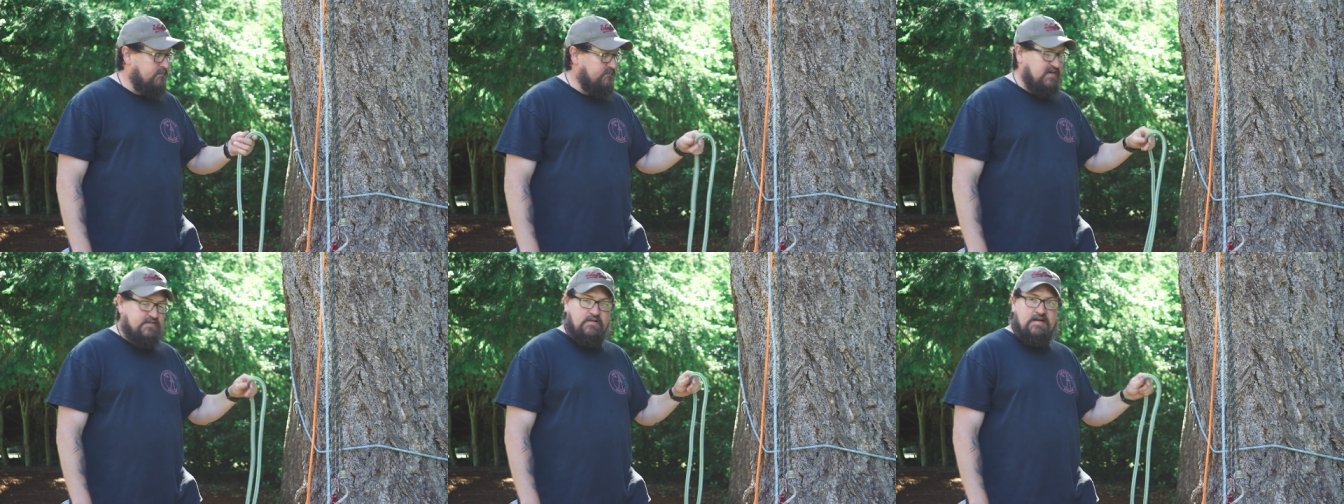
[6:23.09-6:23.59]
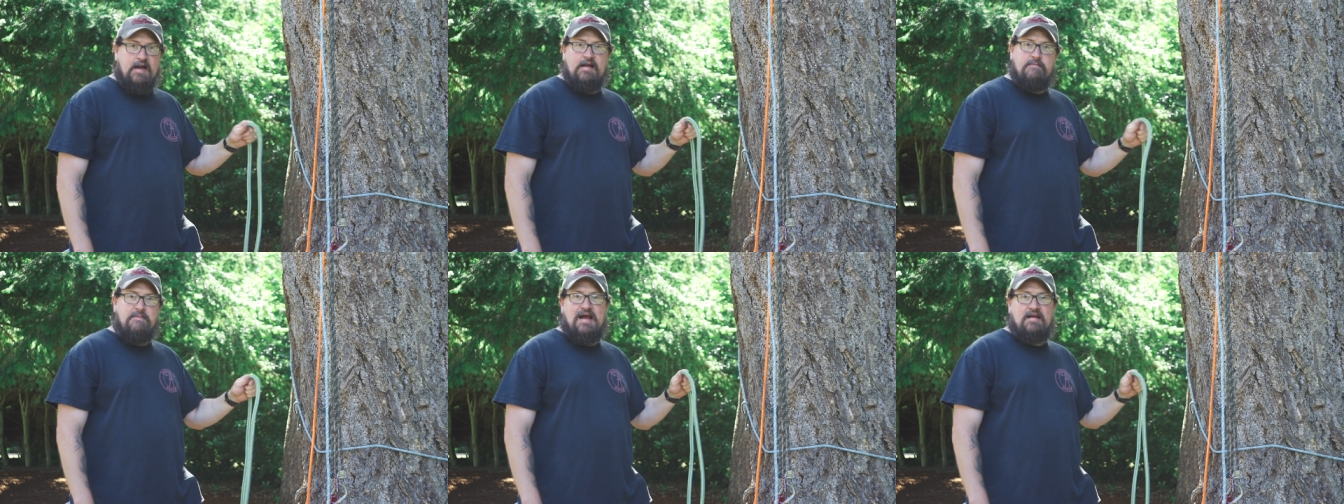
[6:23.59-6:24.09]
these are
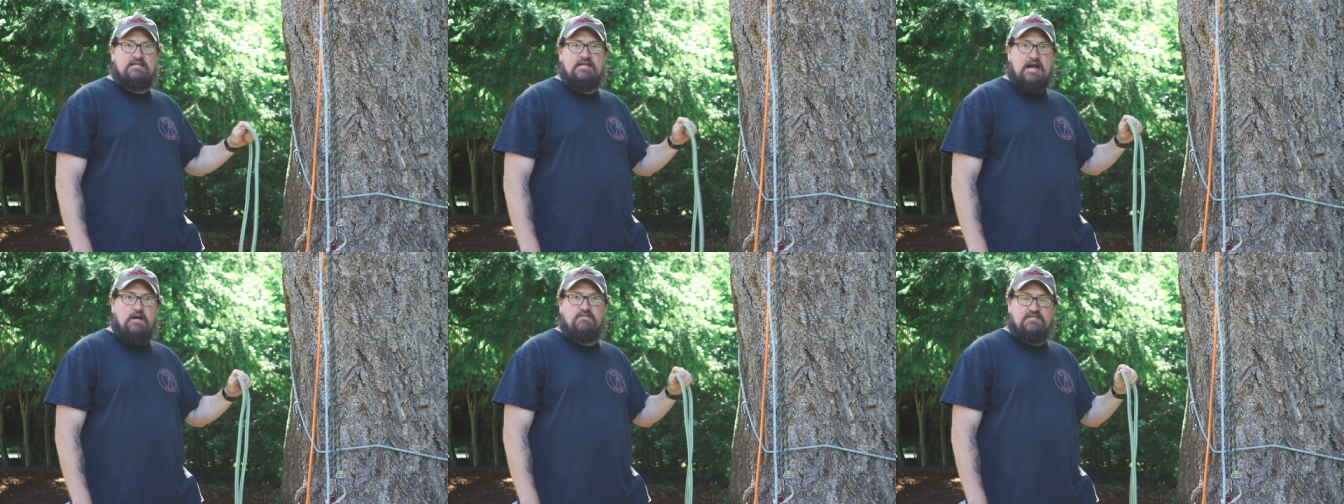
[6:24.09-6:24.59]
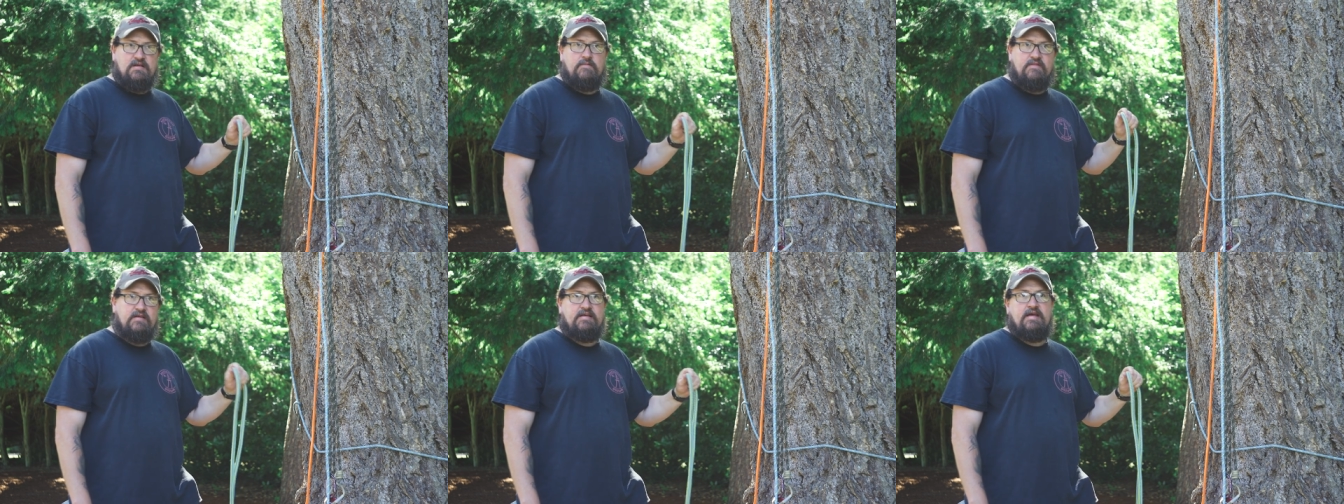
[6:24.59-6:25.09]
kind of maxing out
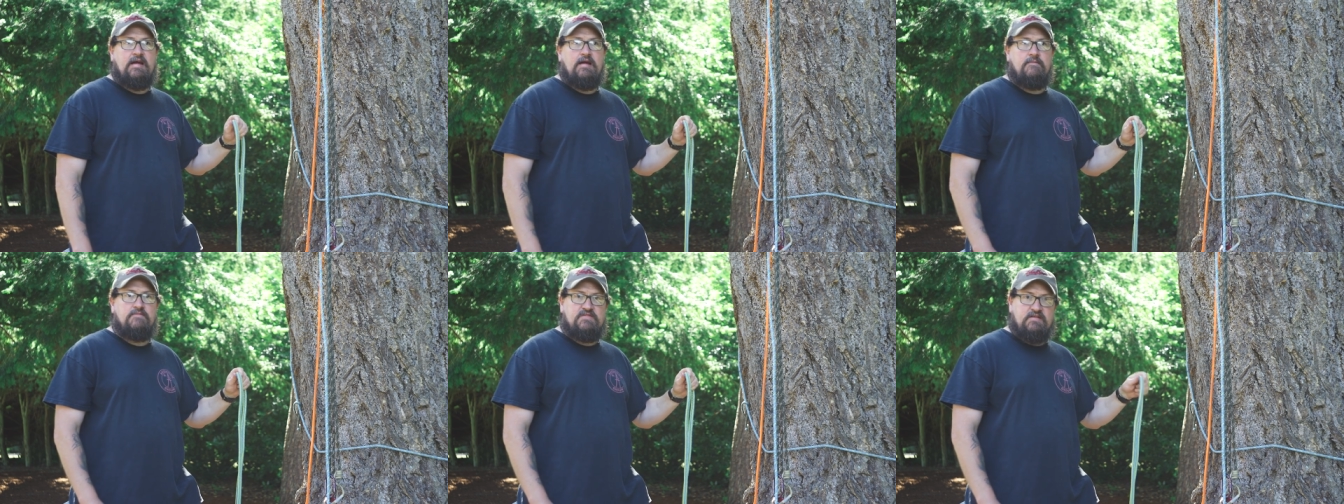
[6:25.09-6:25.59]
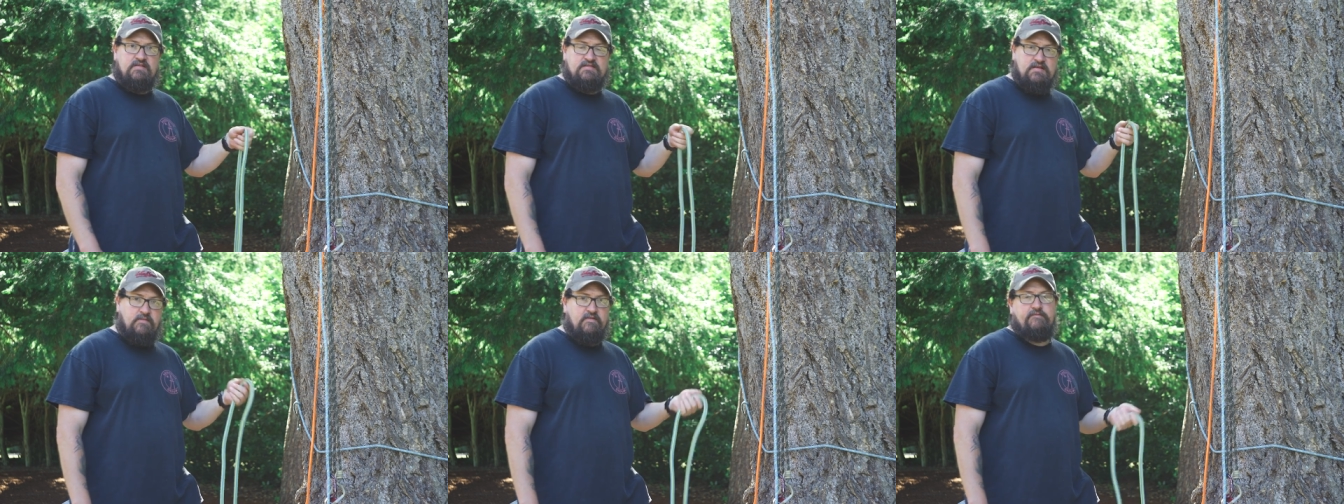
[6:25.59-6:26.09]
some of the cams and
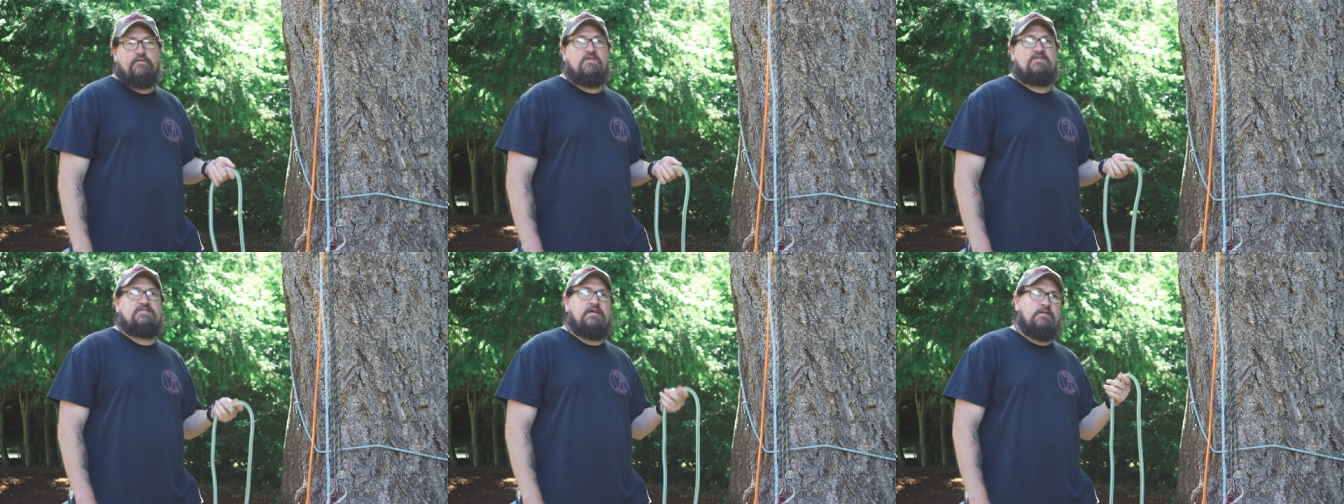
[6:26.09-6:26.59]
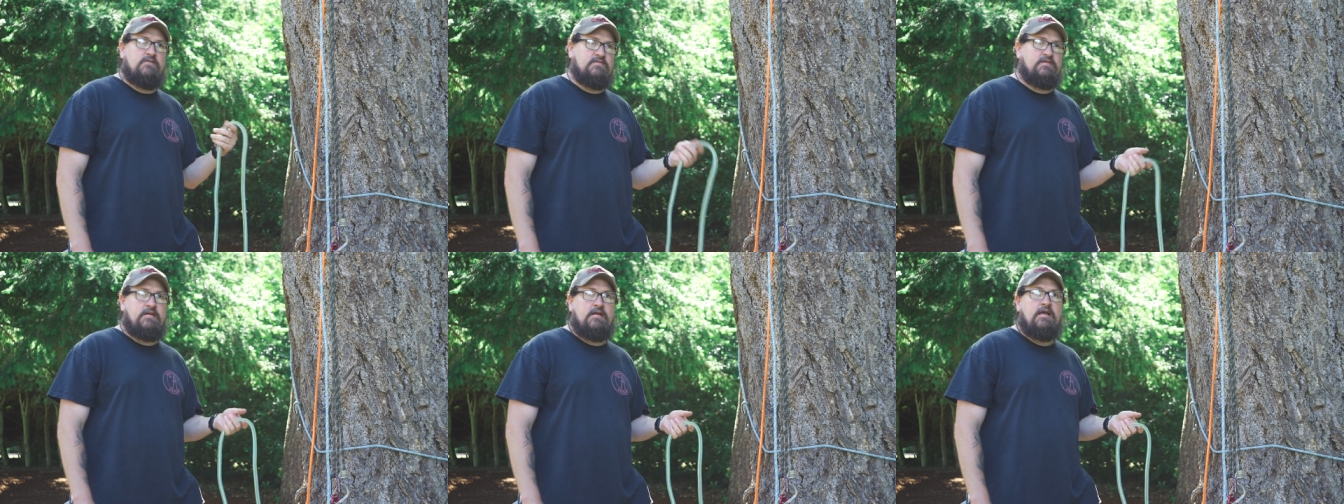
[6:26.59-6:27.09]
some of the foot
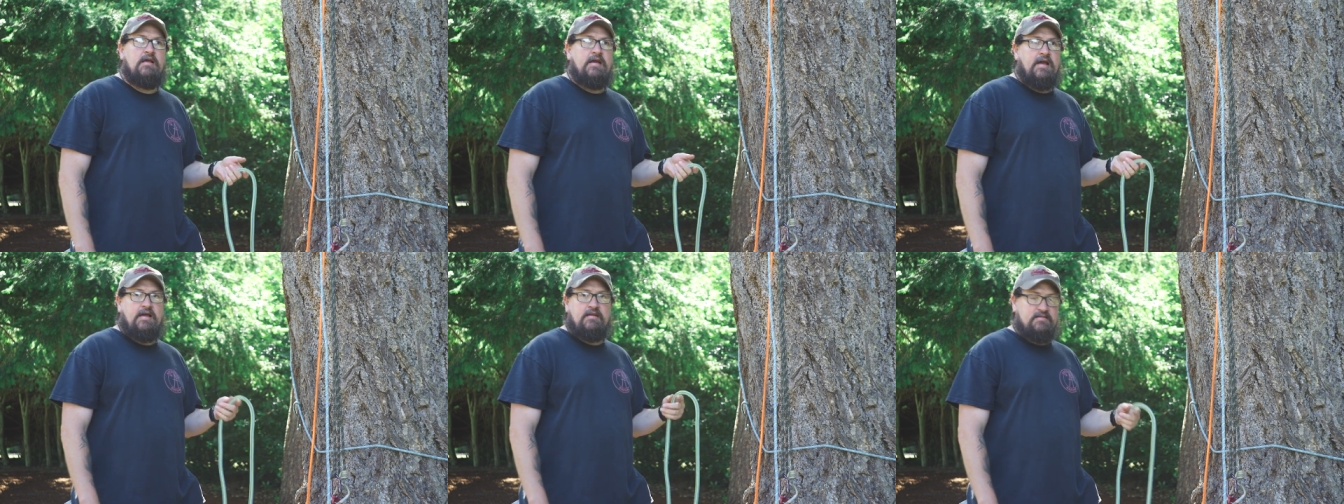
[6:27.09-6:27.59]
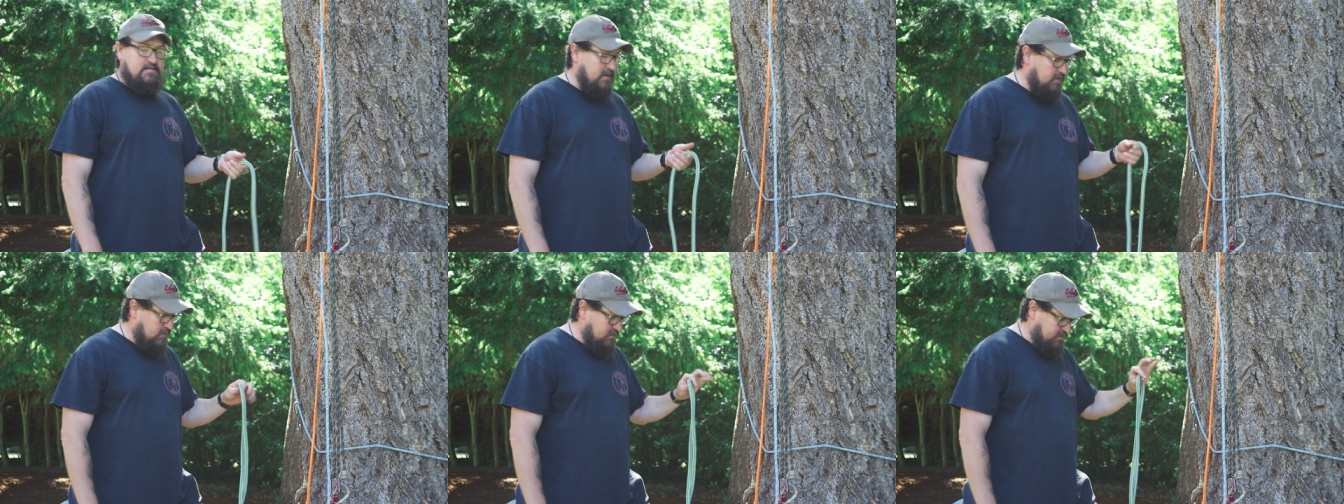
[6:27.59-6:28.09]
ascenders and hand
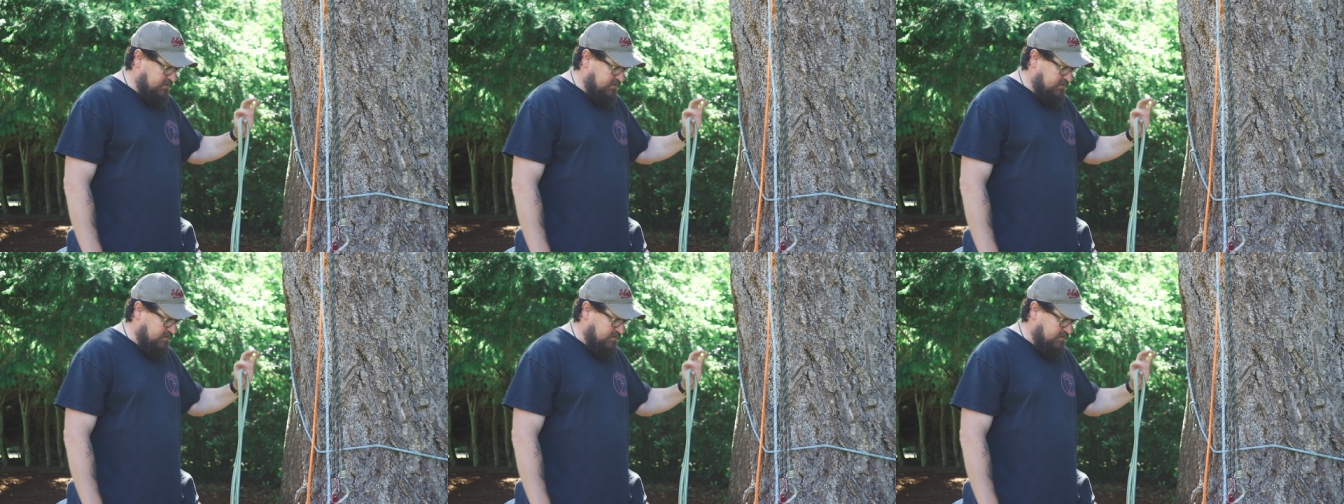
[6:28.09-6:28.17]
ascenders